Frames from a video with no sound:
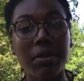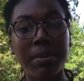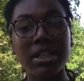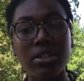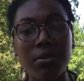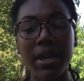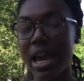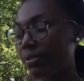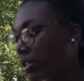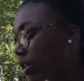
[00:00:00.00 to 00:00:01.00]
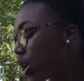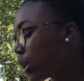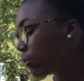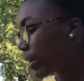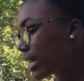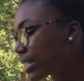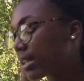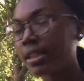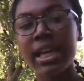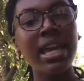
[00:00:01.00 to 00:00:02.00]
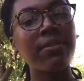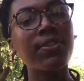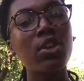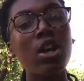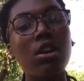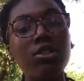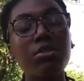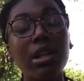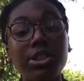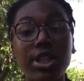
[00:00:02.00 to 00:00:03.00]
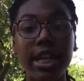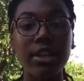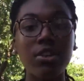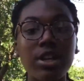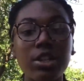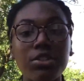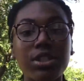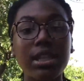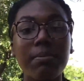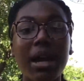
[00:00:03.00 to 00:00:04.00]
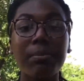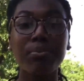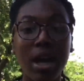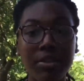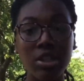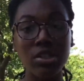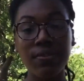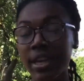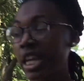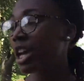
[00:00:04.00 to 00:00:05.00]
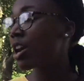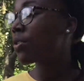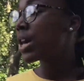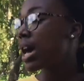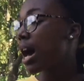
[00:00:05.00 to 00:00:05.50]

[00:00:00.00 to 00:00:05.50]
it, so we have to. Recently, if you go to our channel, and you'll see my brother's video,